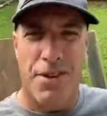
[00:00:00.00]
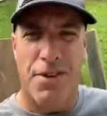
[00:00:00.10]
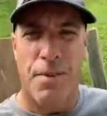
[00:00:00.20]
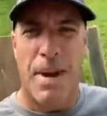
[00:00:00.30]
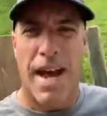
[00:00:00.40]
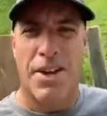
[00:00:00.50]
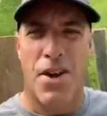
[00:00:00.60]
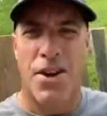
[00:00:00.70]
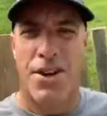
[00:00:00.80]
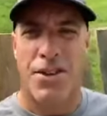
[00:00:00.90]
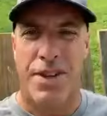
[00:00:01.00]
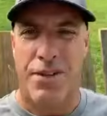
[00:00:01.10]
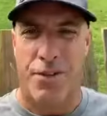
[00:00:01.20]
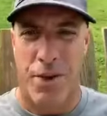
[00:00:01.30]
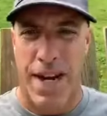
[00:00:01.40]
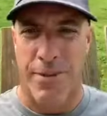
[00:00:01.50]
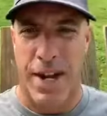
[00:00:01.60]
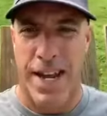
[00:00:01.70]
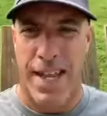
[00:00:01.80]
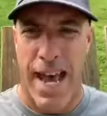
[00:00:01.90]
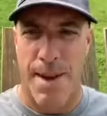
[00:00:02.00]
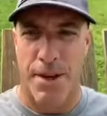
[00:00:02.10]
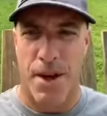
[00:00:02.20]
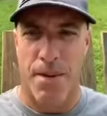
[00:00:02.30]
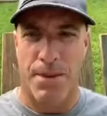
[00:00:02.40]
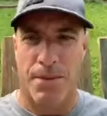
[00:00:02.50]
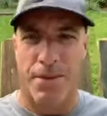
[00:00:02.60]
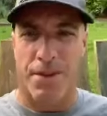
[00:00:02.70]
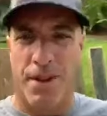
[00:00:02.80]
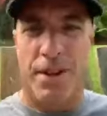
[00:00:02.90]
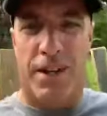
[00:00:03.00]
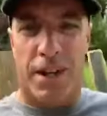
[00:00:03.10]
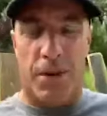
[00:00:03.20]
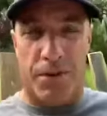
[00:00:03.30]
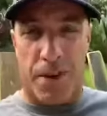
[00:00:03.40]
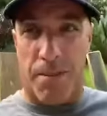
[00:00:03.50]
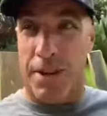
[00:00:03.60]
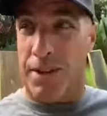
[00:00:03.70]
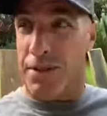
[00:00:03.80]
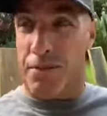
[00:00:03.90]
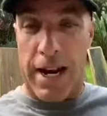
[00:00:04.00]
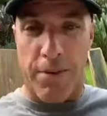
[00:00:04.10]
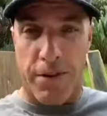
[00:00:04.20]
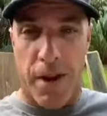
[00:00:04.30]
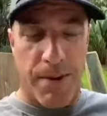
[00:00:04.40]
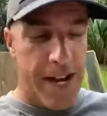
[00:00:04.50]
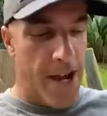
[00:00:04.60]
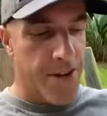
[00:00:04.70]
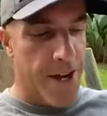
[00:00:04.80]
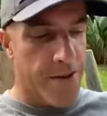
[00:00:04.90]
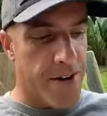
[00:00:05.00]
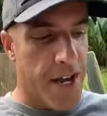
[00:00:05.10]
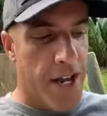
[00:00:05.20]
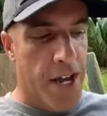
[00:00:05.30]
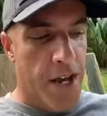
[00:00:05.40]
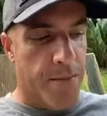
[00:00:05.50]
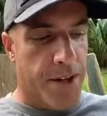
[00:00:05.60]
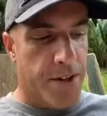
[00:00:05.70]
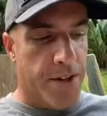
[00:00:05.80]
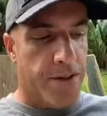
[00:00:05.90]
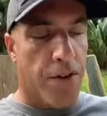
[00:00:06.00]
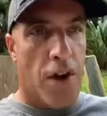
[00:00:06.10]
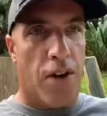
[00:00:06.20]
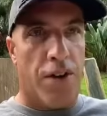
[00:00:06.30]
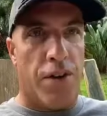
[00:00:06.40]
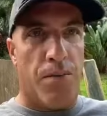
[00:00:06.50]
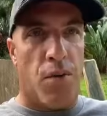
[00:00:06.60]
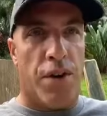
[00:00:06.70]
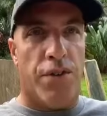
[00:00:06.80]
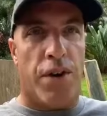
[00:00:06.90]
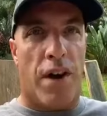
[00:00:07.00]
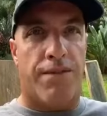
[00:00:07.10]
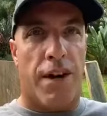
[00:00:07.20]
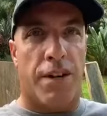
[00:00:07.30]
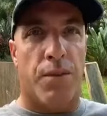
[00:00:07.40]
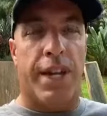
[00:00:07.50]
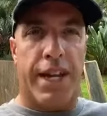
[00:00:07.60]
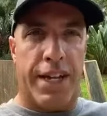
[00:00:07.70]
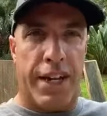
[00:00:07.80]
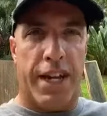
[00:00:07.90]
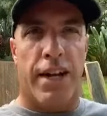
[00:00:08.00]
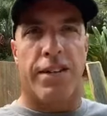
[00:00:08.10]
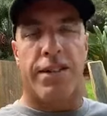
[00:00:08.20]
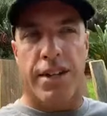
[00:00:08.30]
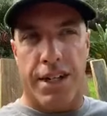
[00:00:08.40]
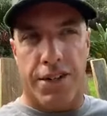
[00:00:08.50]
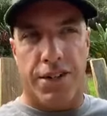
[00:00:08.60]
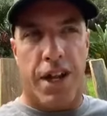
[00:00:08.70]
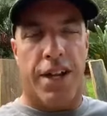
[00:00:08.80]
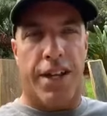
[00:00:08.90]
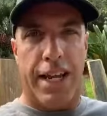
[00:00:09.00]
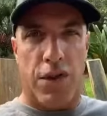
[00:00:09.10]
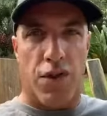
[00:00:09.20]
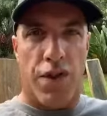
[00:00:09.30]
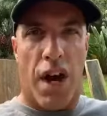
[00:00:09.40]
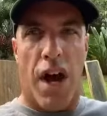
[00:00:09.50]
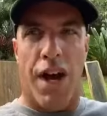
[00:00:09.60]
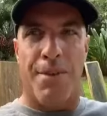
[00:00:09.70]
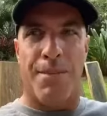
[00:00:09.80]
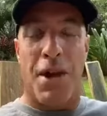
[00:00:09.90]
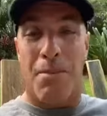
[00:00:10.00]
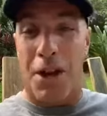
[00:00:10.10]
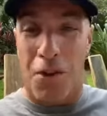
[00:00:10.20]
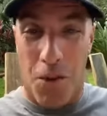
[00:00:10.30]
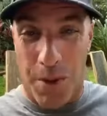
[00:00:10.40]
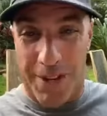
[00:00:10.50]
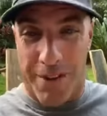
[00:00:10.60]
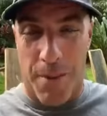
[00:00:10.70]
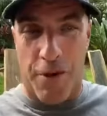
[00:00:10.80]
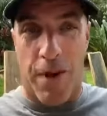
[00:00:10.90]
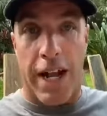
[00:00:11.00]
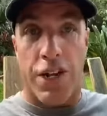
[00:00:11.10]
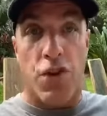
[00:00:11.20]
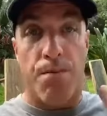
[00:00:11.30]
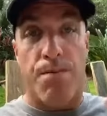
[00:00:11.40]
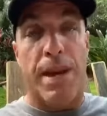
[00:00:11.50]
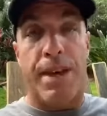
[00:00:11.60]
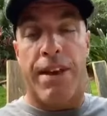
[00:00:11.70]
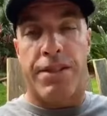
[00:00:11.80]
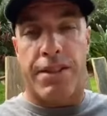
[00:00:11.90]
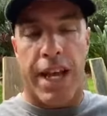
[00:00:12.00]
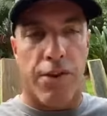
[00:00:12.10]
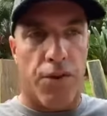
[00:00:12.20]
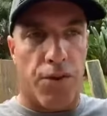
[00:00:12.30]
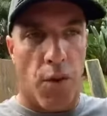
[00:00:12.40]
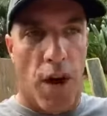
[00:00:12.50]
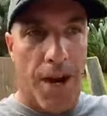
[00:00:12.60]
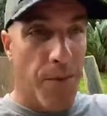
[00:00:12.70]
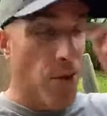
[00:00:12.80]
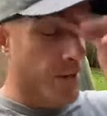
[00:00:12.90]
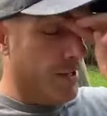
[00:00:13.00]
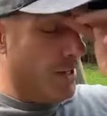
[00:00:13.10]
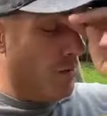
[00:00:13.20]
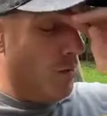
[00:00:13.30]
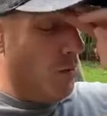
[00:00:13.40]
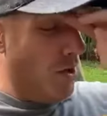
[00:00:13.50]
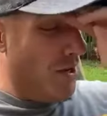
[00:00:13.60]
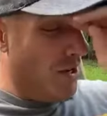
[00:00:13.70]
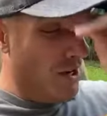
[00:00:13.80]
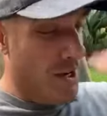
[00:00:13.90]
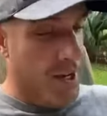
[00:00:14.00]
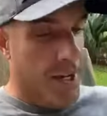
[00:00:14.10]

this is the backyard and you see it was raining we had the hammock up it was it was up because the rain was coming down yesterday but to start your mornings off on the weekend like on a sunday just kind of taking your time but i know the week's coming around and you maybe have a schedule so i'm going to say number one